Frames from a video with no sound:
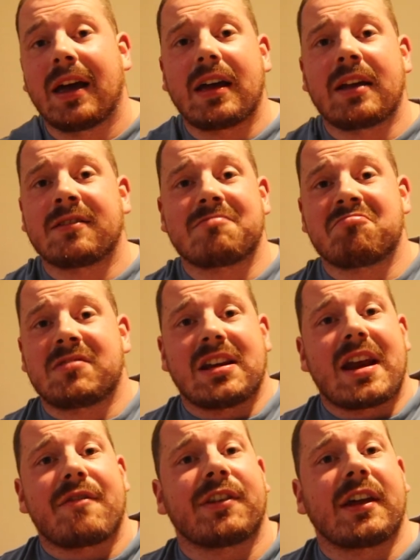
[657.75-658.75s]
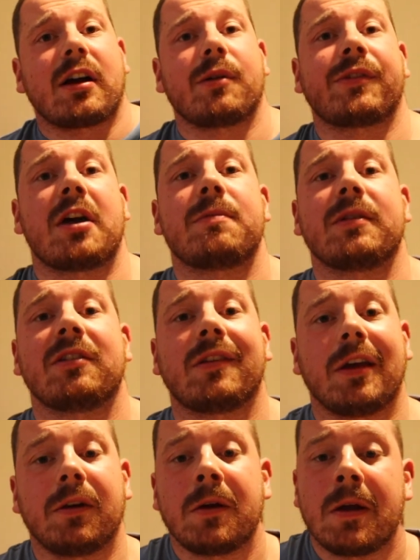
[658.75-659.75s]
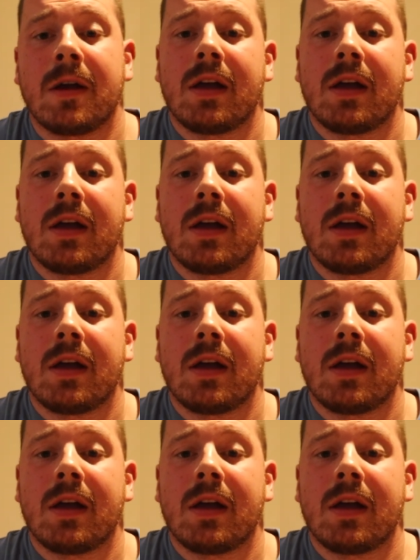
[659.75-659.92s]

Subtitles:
It did everything I was hoping to do,